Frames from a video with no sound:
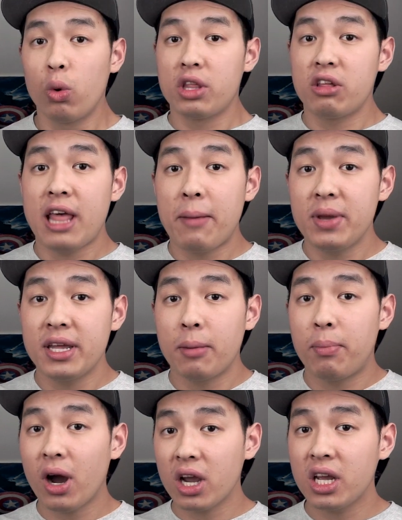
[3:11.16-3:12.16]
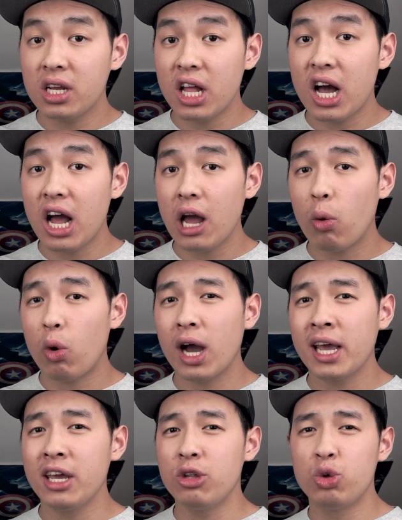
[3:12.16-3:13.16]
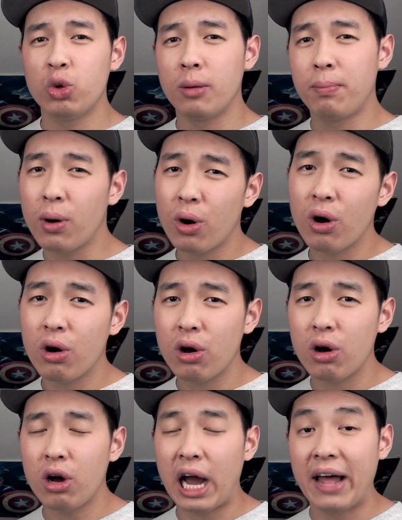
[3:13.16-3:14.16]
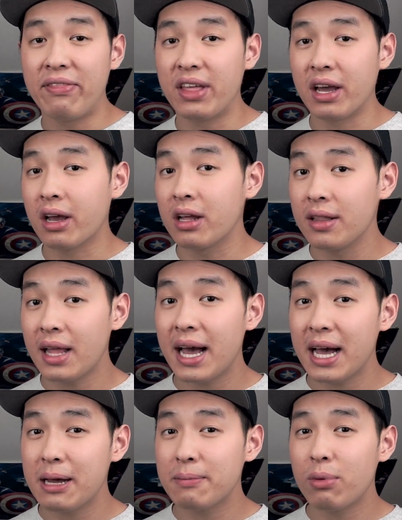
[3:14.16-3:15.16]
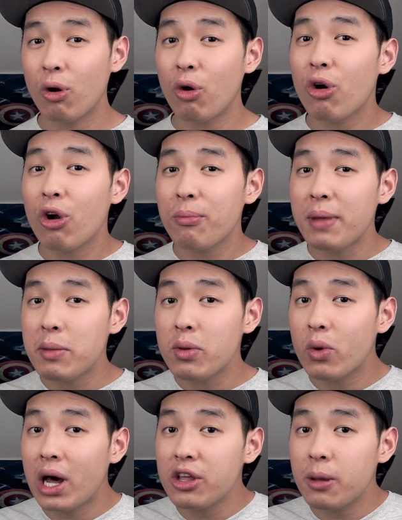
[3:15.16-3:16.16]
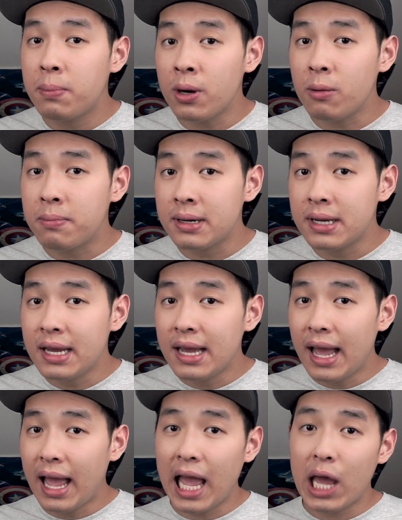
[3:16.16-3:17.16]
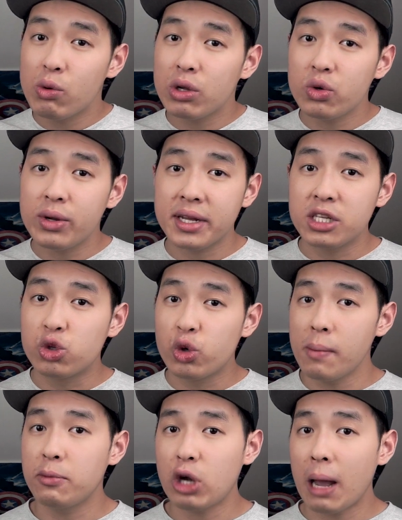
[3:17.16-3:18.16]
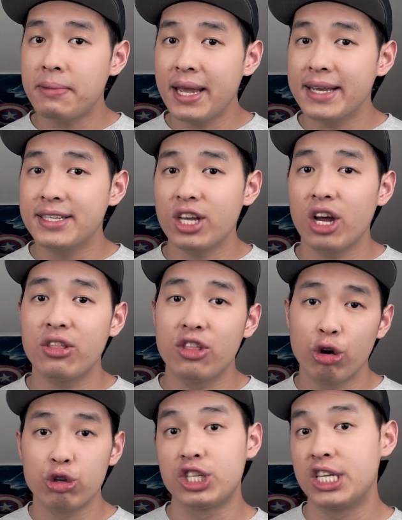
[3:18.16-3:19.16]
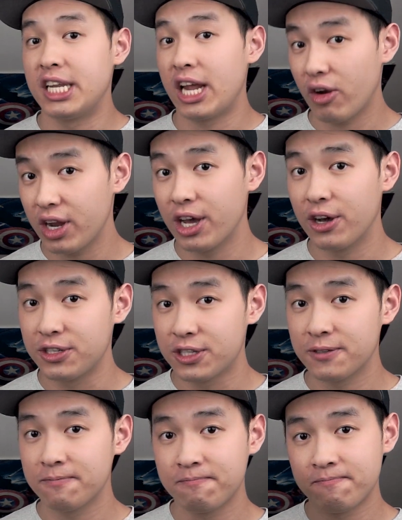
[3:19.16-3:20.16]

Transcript: Whether that be in a parking lot, walking into a pole, at the club, or maybe while you poop. And we'll do an extreme drop test on those scenarios.